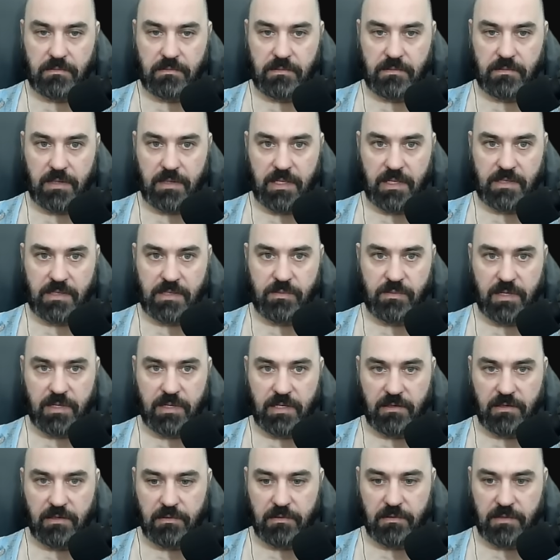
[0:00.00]
I guess we can
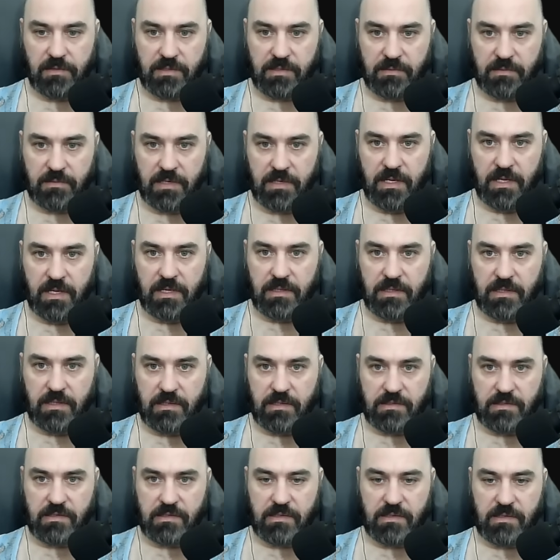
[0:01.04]
include this one.
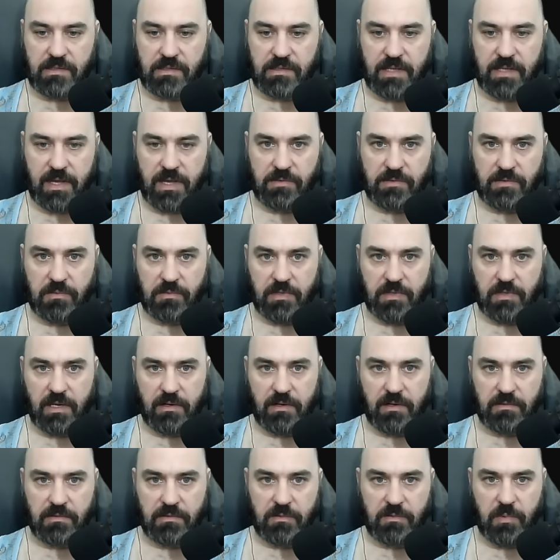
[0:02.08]
This is just the actual
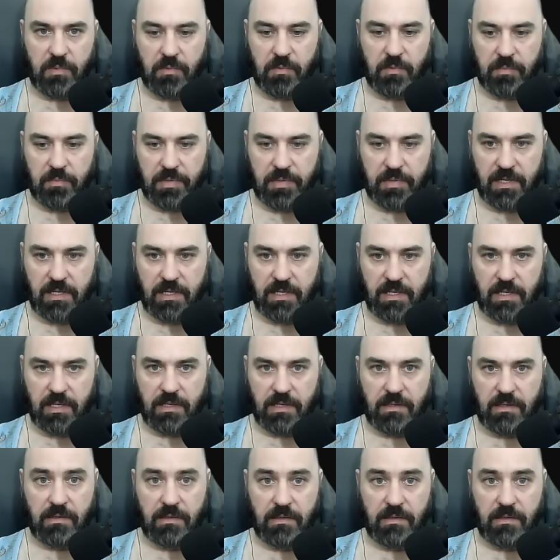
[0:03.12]
character we were playing.